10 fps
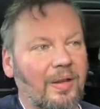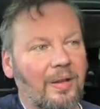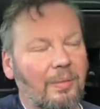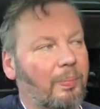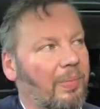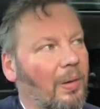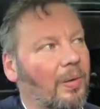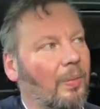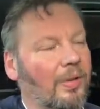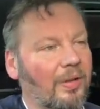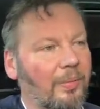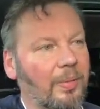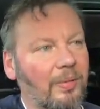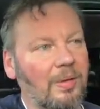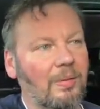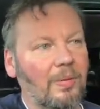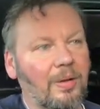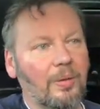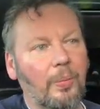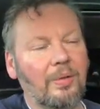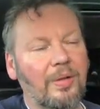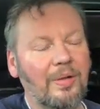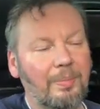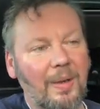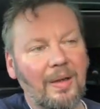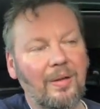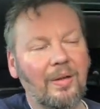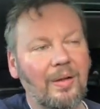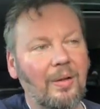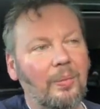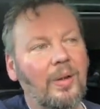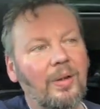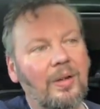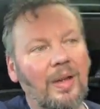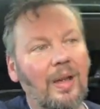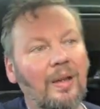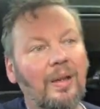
take the broken ones off, put your old ones back on, and it would work again.